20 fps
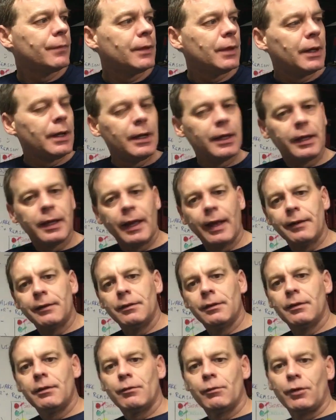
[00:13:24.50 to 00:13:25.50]
And again,
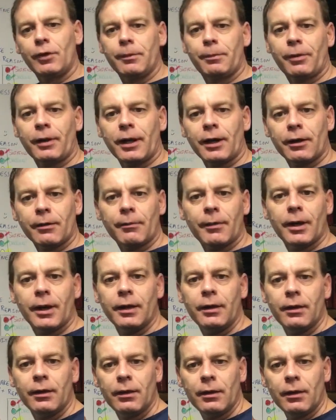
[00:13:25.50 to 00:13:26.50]
really proud of my
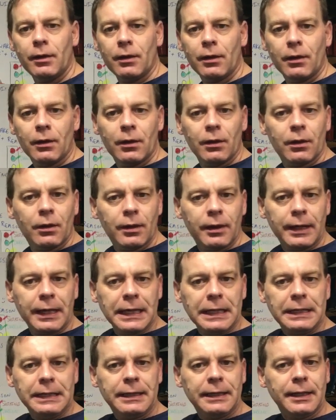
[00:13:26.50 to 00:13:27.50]

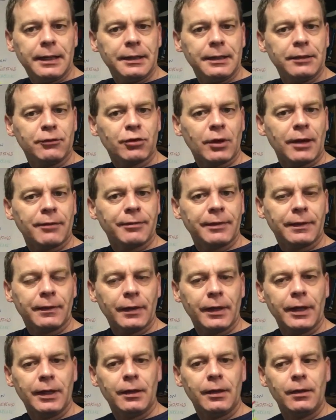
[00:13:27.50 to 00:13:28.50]
handy-dandy traffic
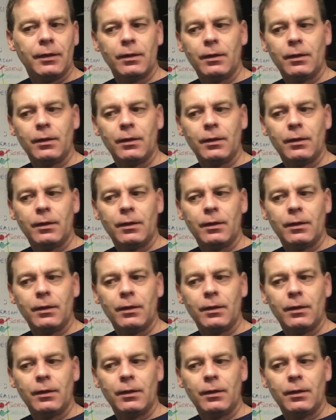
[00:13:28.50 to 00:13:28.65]
light.